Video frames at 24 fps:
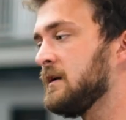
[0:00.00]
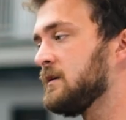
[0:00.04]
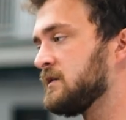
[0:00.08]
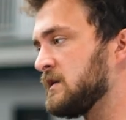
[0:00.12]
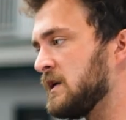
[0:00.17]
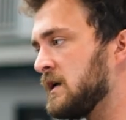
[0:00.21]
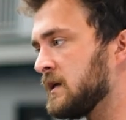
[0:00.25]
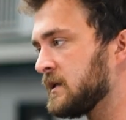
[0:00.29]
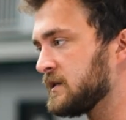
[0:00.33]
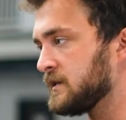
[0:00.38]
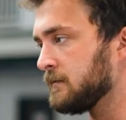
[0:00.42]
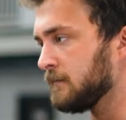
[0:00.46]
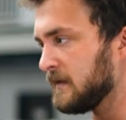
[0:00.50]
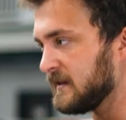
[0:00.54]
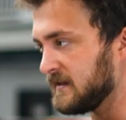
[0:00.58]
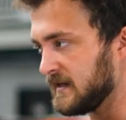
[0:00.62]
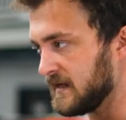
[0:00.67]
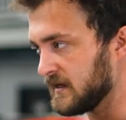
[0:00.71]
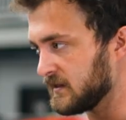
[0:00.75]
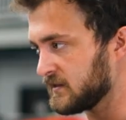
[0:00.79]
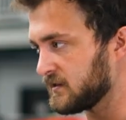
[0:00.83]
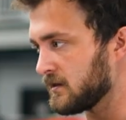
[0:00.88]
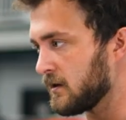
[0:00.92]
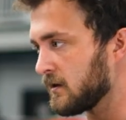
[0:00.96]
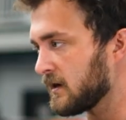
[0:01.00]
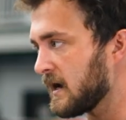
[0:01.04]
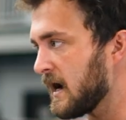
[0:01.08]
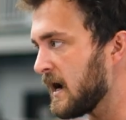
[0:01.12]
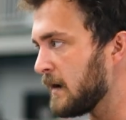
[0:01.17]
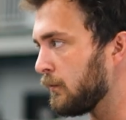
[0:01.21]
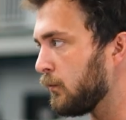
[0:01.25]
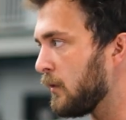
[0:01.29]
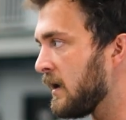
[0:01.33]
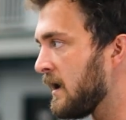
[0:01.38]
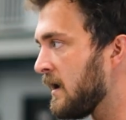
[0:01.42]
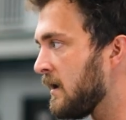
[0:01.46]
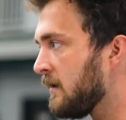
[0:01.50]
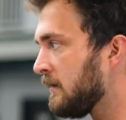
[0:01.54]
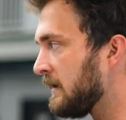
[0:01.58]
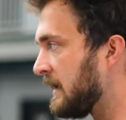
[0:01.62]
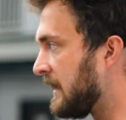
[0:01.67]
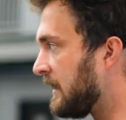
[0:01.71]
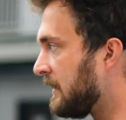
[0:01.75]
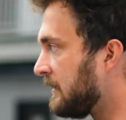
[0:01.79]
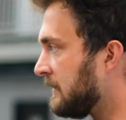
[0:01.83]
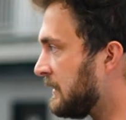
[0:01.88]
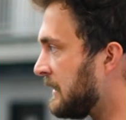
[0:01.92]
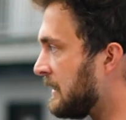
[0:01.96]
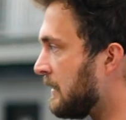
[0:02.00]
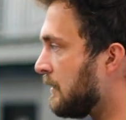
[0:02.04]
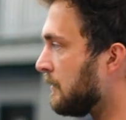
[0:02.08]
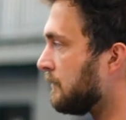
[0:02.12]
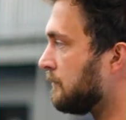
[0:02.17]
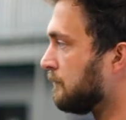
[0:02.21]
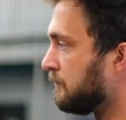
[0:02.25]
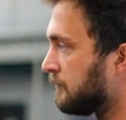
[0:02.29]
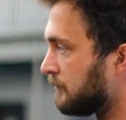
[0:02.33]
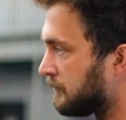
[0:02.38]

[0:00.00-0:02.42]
as long as you read the install guide well and